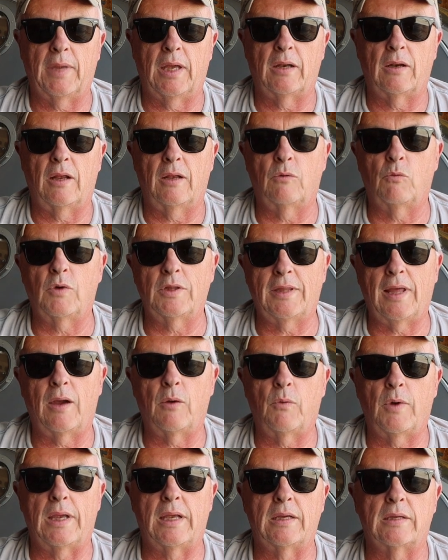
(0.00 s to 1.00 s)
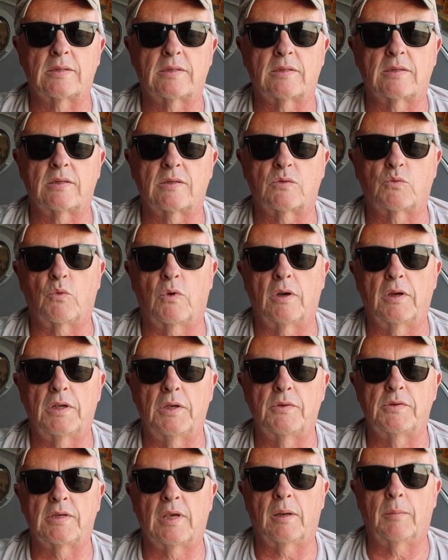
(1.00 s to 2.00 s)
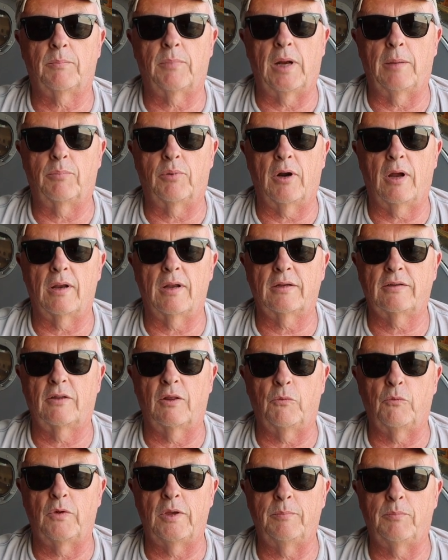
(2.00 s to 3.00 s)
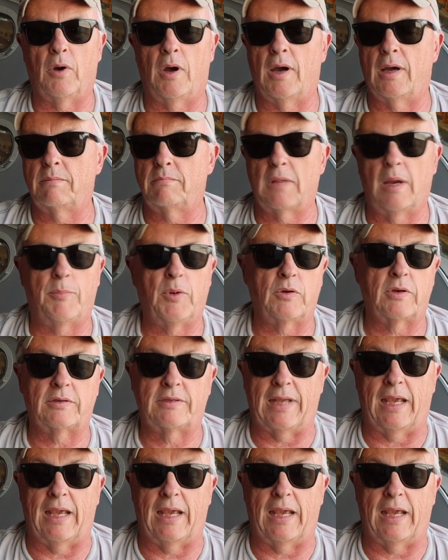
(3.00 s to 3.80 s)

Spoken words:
And what that way is we're using a product that we bought about